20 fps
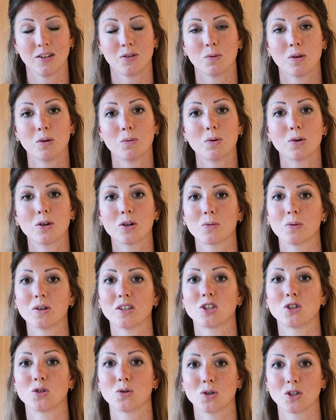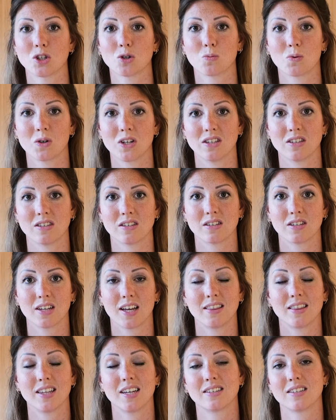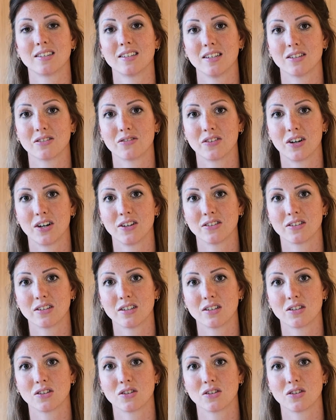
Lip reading: We work with short sprints and that's the advantage.